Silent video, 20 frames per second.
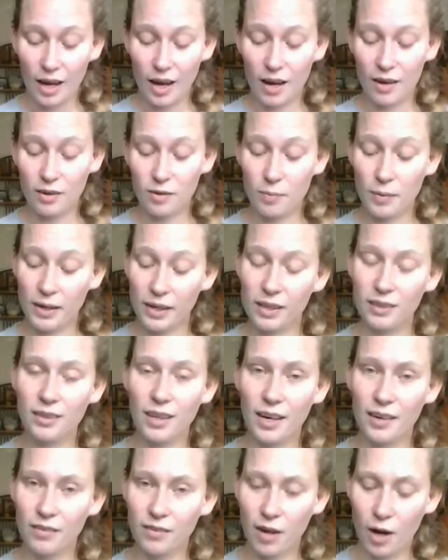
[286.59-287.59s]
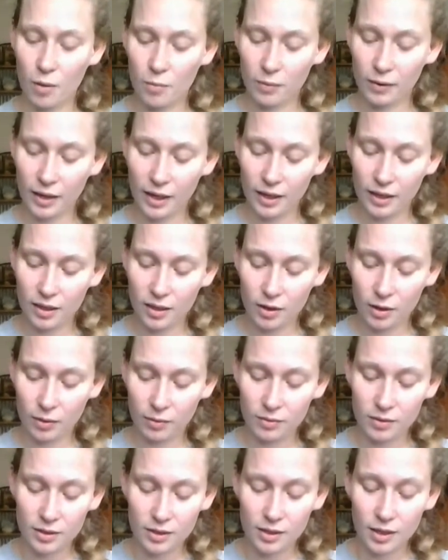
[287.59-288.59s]
After making a lot of complicated
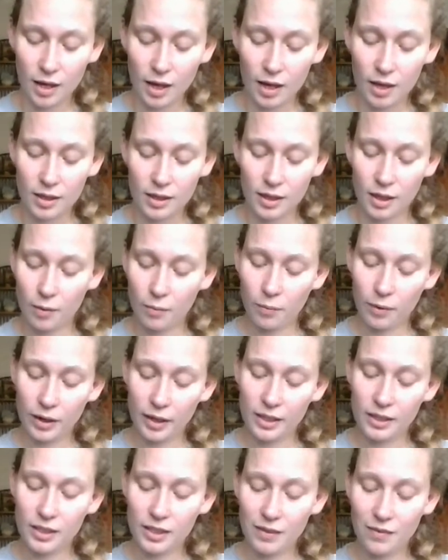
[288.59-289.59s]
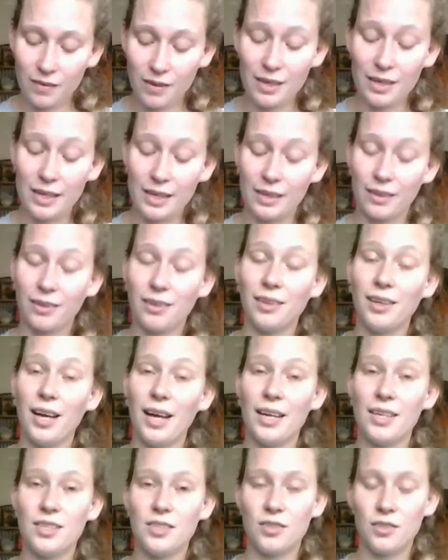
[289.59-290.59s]
notes, they were each given a needle
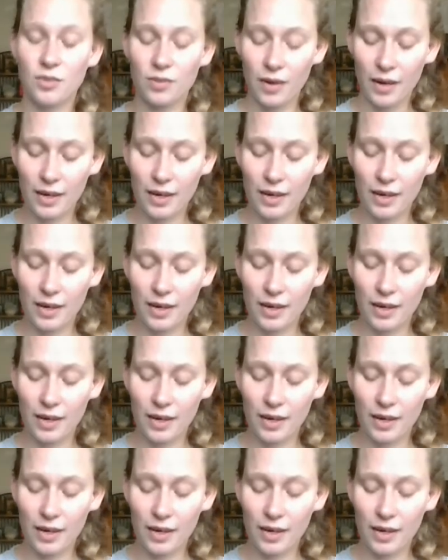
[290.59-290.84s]
and